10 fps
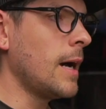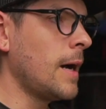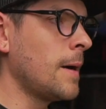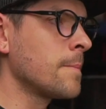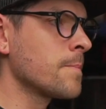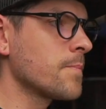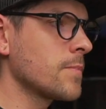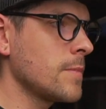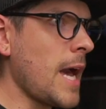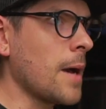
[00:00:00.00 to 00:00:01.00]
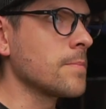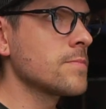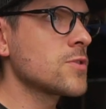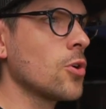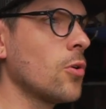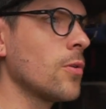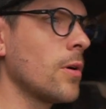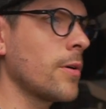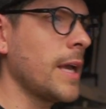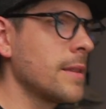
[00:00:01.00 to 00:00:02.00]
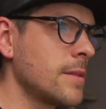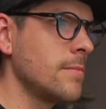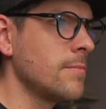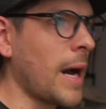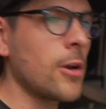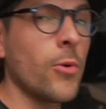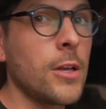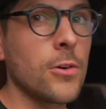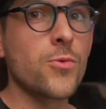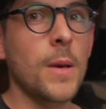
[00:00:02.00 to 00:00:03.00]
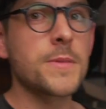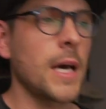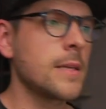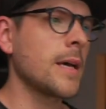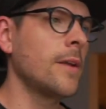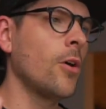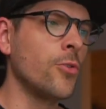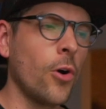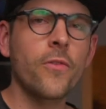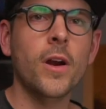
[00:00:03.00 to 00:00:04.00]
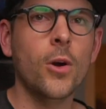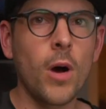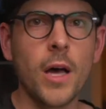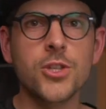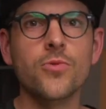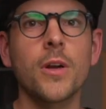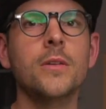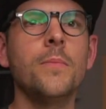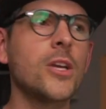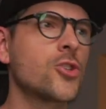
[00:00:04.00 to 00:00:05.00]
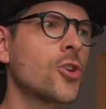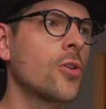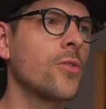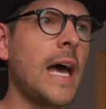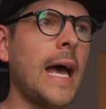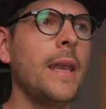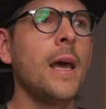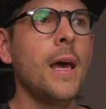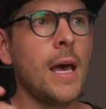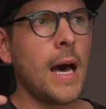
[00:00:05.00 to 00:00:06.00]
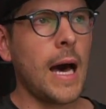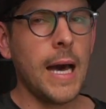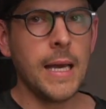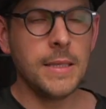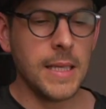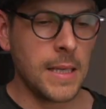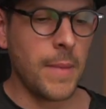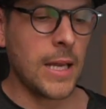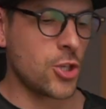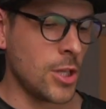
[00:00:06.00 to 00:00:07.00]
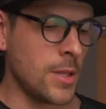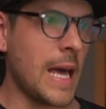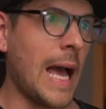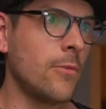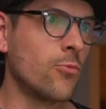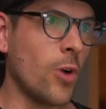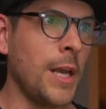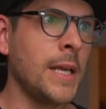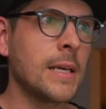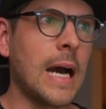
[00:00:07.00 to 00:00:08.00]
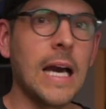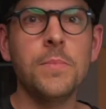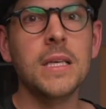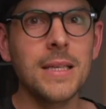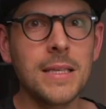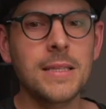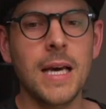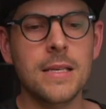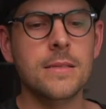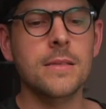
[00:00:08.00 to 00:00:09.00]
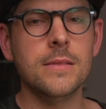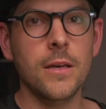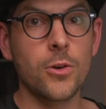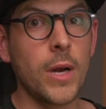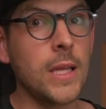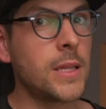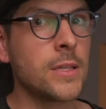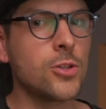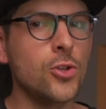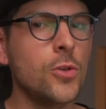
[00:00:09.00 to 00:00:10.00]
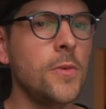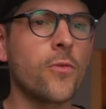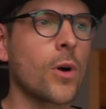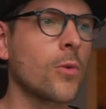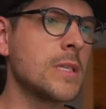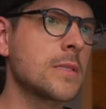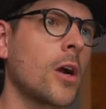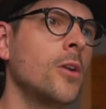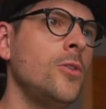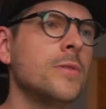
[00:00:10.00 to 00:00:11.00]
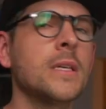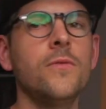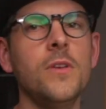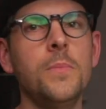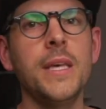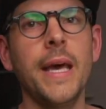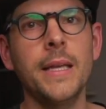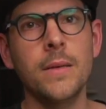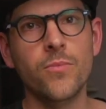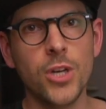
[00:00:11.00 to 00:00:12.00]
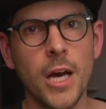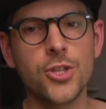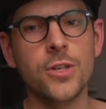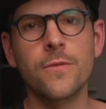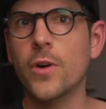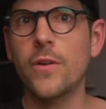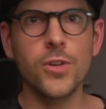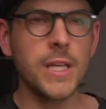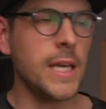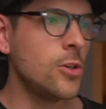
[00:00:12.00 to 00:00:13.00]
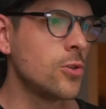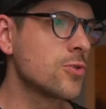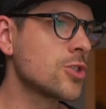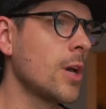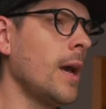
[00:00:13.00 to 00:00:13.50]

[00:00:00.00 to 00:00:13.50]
Um, yeah, so, okay, by the way, those websites I don't know very well. I just wanted to make sure that I did mention that running I P leak tests is a great thing to do before we start using the V P N in production for everyday use.